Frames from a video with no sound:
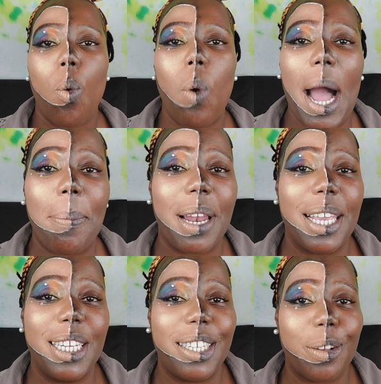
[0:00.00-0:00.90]
Why
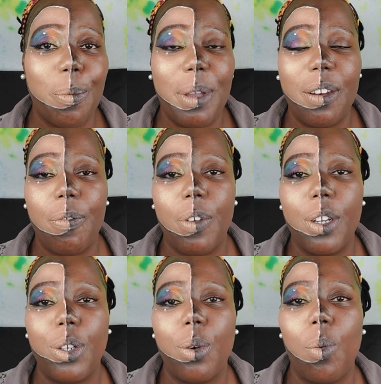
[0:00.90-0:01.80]
play is so
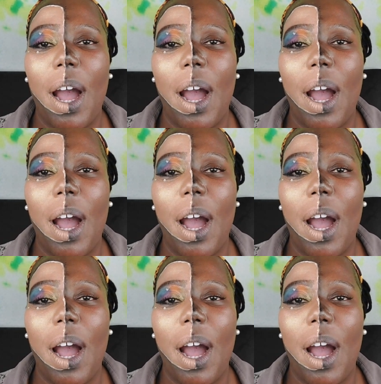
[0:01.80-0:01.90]
beneficial,